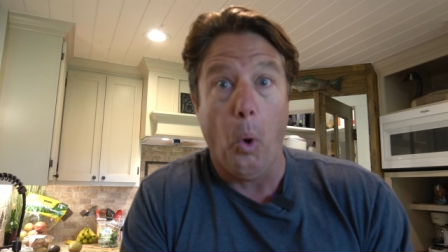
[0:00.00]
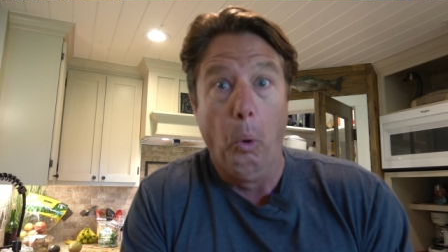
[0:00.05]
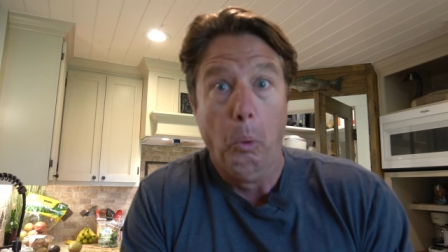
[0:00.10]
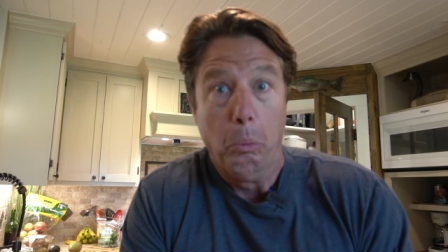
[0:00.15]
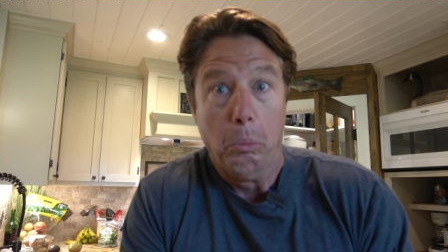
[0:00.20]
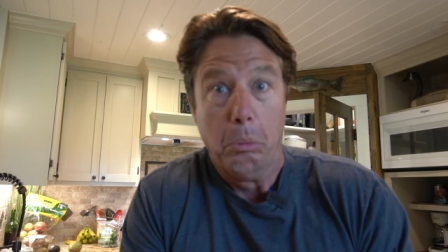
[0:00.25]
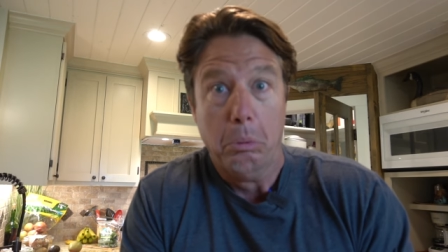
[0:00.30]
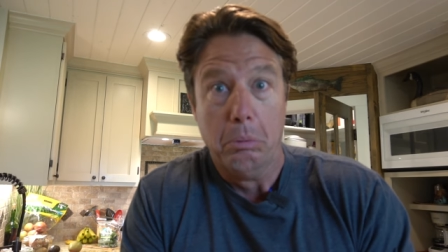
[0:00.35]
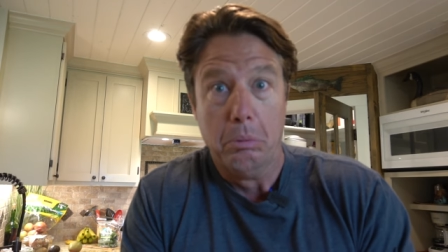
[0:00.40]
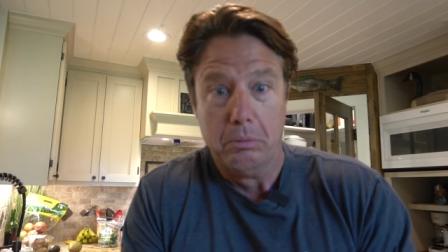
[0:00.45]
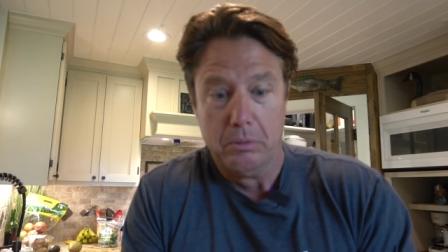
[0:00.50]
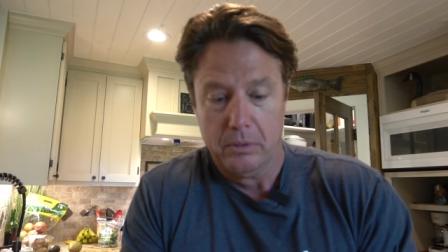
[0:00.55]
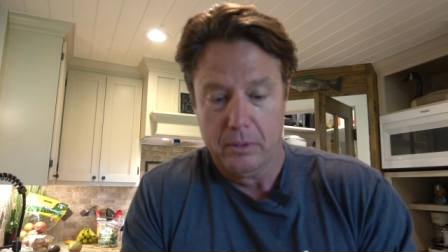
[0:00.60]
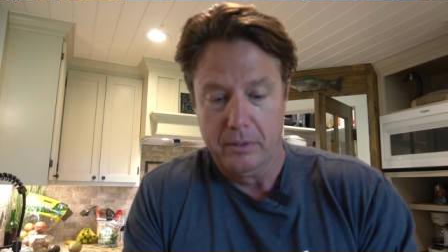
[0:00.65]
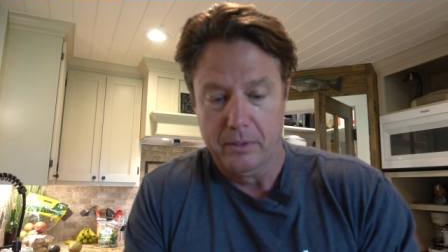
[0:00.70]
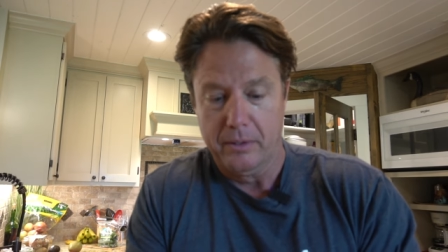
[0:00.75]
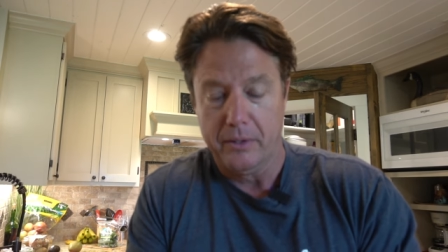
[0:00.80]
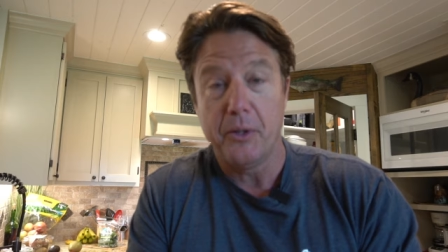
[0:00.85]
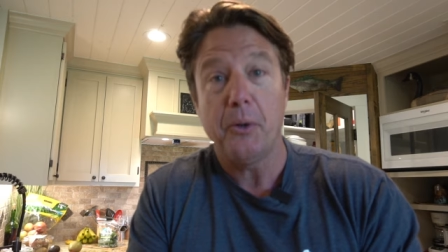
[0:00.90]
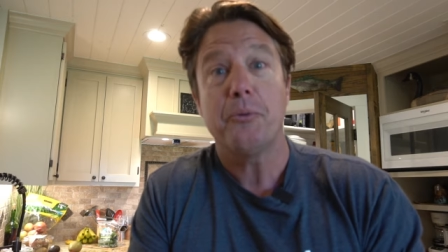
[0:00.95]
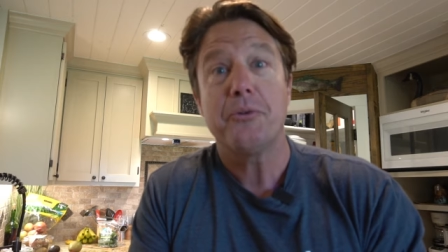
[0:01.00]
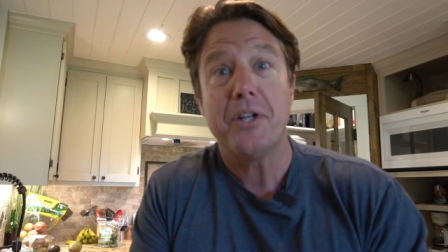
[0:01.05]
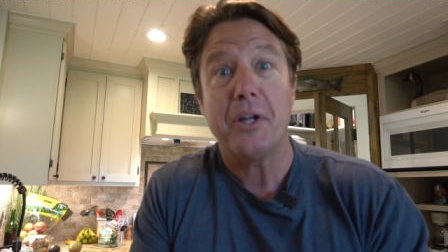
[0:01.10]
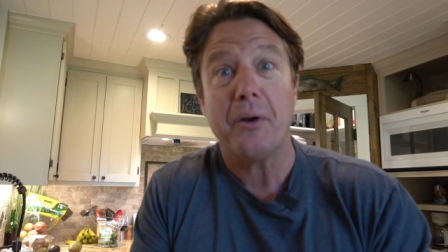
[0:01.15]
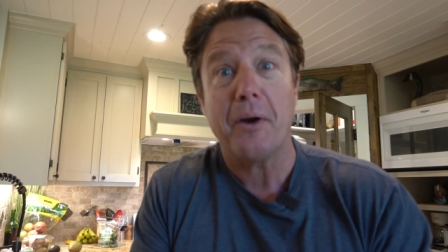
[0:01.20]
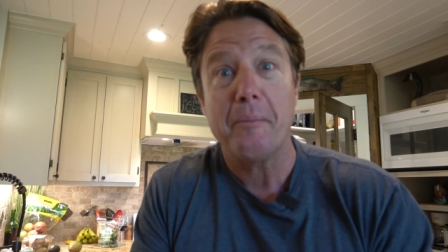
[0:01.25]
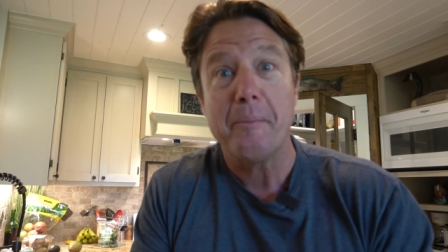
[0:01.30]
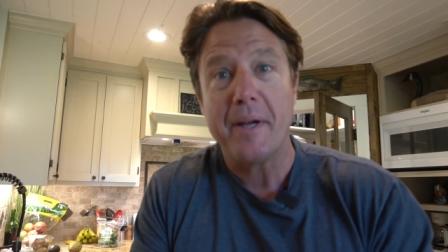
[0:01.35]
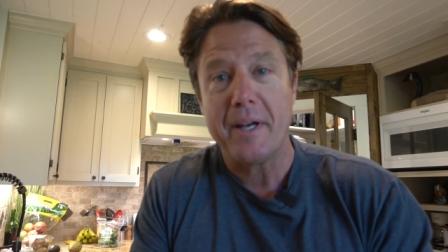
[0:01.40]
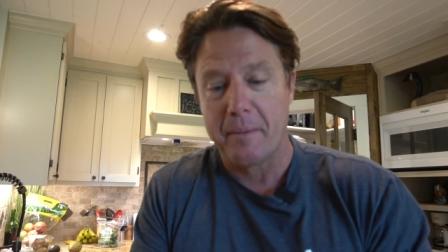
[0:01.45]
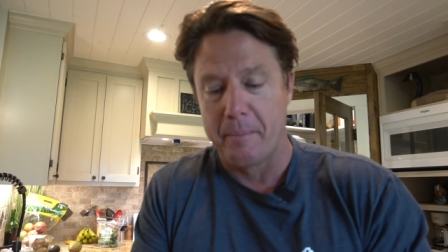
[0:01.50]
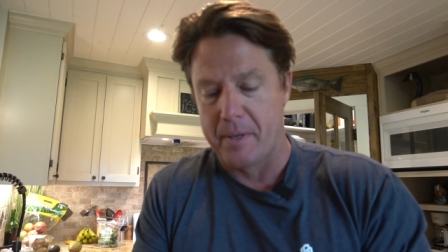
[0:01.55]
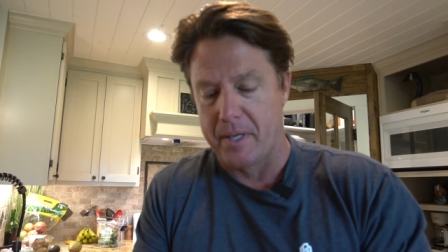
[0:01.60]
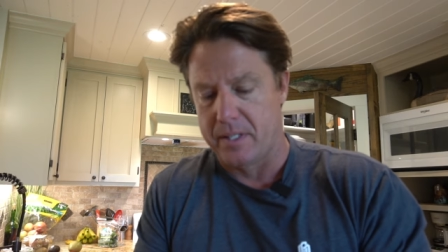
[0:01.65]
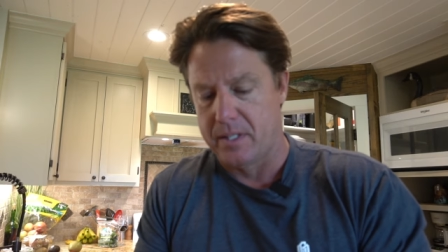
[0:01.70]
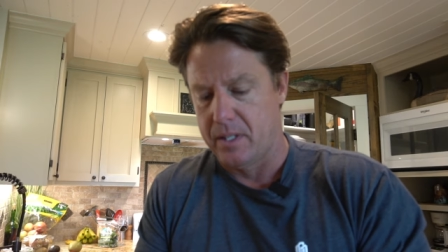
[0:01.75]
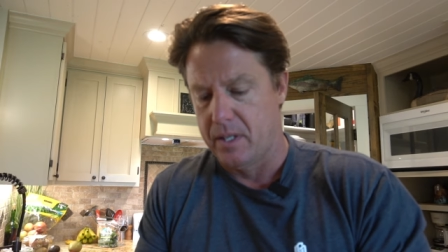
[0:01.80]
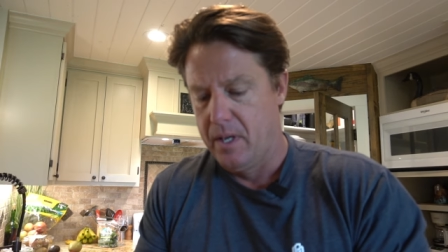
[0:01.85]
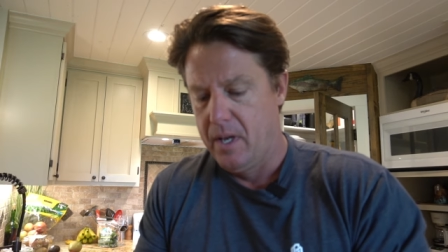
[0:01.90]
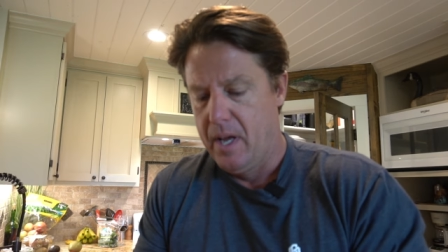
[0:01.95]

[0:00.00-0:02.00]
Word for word: Don't tell her I made a mess.